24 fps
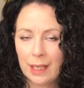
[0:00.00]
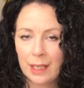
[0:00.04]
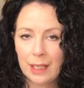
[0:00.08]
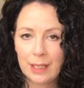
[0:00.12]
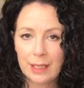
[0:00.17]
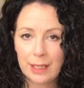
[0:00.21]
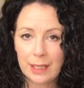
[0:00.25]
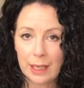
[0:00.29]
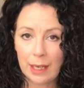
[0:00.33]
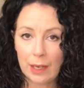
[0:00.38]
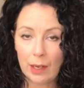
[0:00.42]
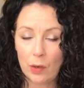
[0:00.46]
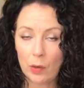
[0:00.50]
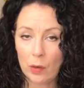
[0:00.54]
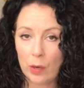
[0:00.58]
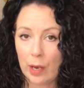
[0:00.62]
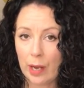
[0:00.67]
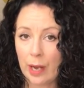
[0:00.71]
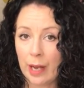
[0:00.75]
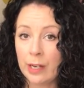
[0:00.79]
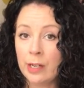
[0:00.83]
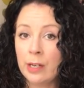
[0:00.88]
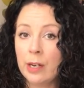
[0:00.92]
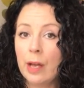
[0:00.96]
So
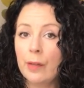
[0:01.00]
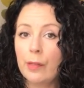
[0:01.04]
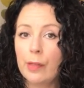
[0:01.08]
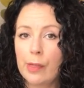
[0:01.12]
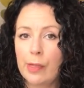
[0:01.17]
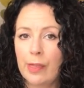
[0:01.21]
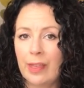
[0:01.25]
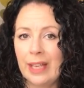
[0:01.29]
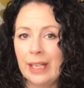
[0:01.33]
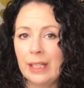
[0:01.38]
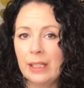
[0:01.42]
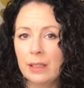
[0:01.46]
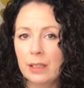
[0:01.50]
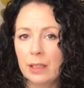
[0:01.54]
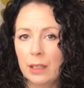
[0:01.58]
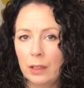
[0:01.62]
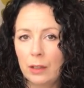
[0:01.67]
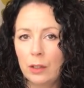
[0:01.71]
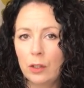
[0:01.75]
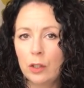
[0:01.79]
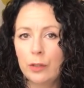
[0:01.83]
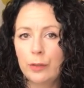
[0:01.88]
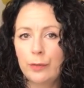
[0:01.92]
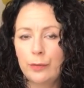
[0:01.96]
another thing to
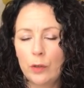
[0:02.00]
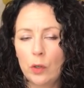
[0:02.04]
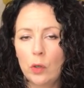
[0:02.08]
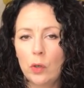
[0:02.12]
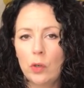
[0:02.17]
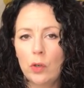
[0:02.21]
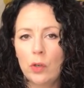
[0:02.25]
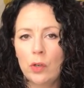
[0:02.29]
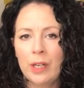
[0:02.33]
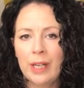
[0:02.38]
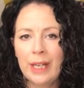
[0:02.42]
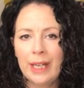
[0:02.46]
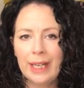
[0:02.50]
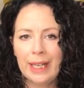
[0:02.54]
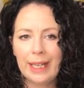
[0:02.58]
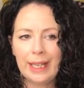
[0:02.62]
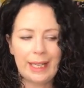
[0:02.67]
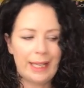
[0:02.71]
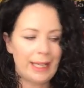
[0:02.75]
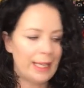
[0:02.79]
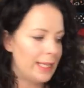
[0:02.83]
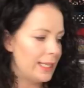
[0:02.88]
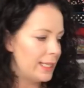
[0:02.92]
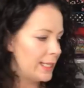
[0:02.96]
look for
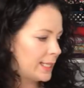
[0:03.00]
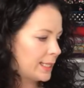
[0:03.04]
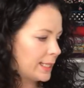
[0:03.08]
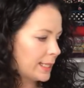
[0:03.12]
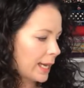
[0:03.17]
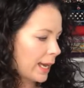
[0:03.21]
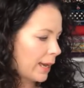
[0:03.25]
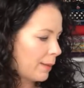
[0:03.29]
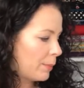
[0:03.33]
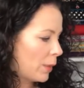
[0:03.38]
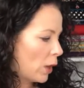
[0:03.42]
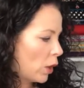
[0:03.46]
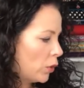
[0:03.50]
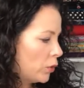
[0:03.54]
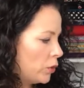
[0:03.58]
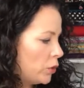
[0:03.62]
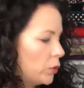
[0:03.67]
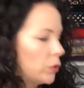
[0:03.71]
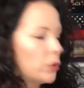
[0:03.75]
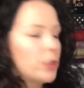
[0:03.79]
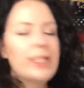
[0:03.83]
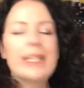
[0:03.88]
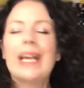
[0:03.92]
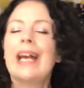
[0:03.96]
is on
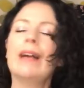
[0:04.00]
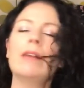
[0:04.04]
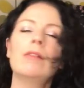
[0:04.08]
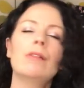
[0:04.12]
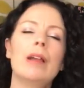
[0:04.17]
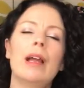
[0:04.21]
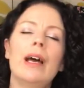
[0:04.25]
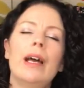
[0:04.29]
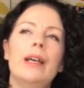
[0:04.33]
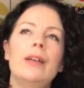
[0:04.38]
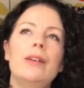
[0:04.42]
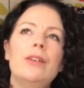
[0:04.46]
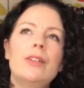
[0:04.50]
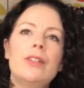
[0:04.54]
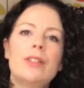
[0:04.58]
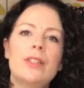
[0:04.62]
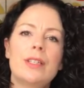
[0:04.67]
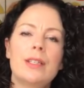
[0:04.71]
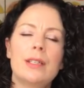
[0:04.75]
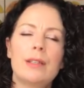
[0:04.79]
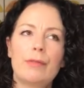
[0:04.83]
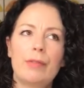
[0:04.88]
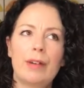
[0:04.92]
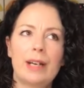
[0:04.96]
your
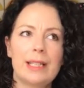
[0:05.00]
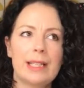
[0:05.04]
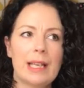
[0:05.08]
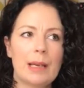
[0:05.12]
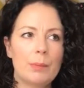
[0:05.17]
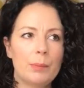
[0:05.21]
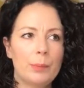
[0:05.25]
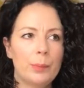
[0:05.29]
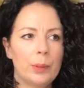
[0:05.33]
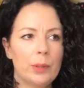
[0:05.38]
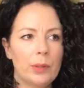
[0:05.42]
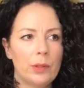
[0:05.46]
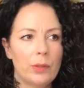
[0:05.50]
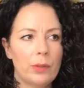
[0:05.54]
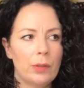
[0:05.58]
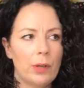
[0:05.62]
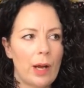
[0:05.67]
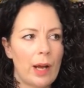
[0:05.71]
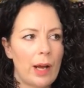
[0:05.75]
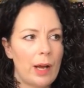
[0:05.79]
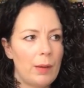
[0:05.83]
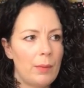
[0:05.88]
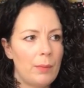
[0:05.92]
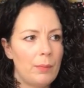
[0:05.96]
downloads, for example,
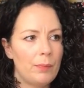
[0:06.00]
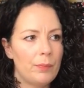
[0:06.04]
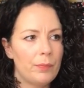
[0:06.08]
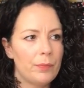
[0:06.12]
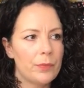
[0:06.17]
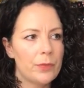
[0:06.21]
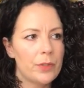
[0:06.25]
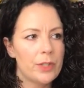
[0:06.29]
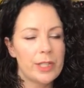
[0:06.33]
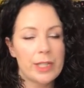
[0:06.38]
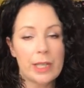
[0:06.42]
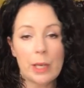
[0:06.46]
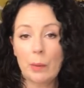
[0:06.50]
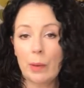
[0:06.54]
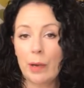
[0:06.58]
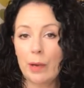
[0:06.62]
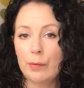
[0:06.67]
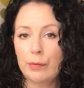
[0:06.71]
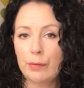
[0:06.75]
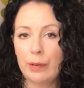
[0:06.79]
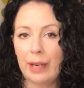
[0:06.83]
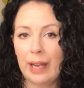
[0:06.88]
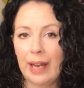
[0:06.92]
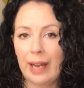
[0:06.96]
Sew
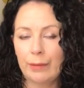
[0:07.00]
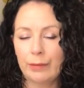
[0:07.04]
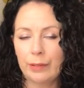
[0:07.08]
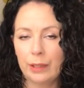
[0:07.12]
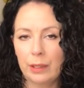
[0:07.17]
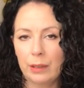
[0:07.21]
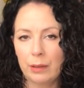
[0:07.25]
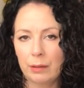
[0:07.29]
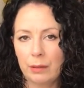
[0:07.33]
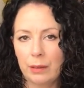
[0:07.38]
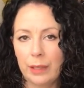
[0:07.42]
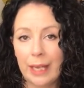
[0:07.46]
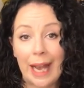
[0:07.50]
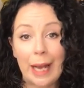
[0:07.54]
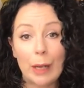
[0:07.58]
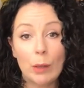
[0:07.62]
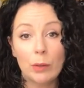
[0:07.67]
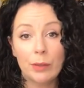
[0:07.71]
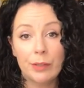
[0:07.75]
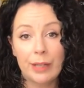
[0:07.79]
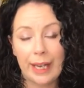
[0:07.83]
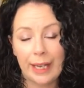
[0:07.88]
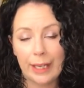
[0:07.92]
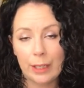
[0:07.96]
Over It have a
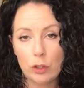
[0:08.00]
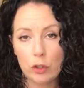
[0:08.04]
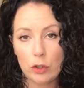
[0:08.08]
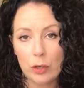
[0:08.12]
cowl neck